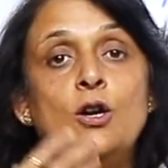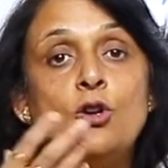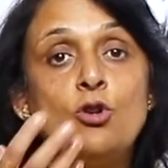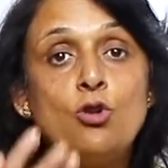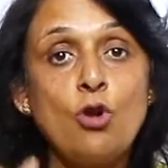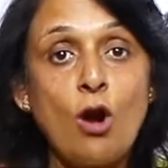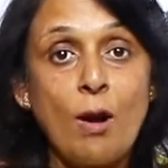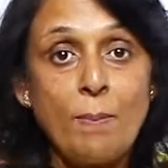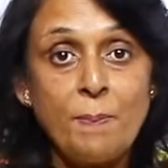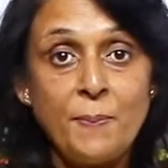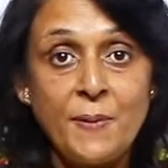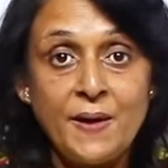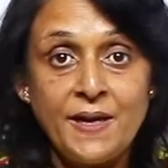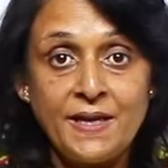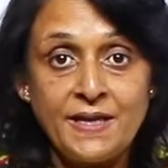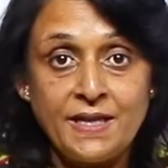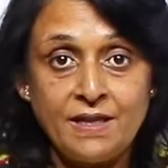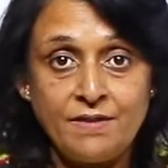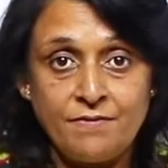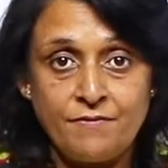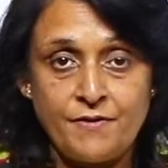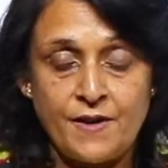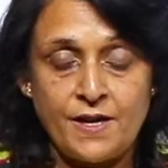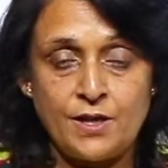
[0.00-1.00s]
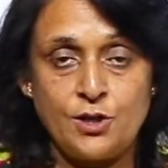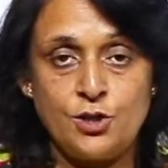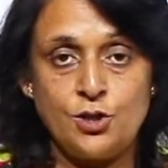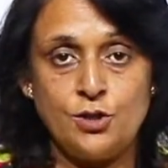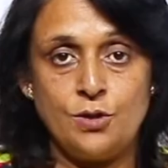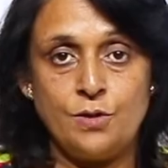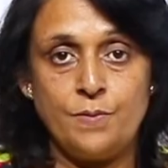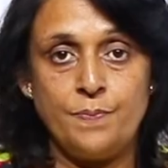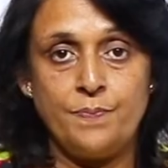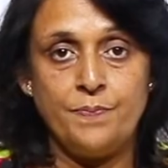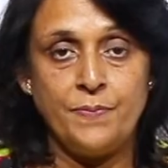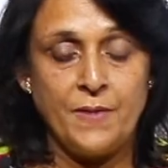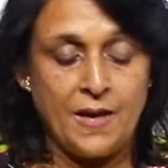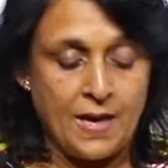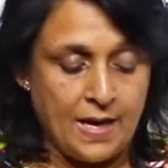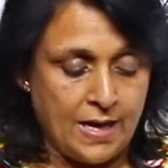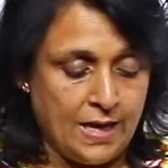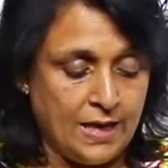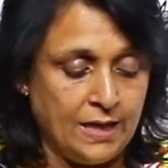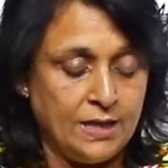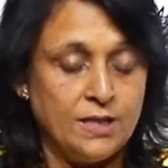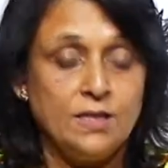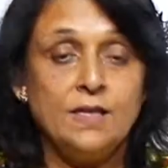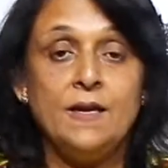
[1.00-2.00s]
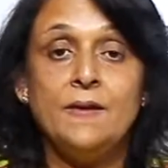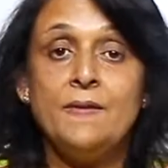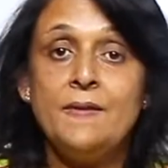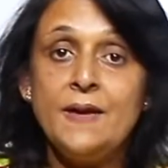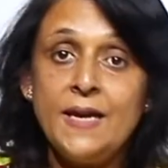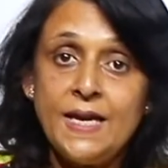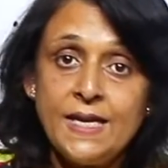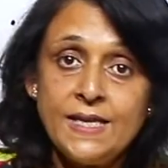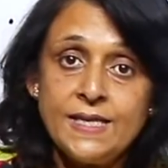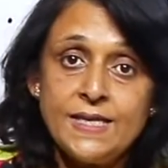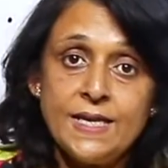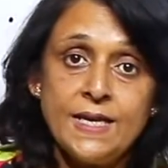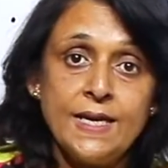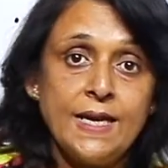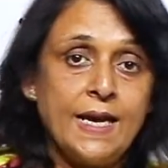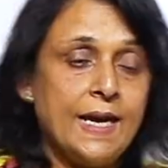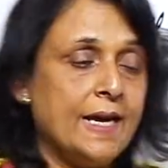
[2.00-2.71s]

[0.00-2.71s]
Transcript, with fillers: droplet infection. The reason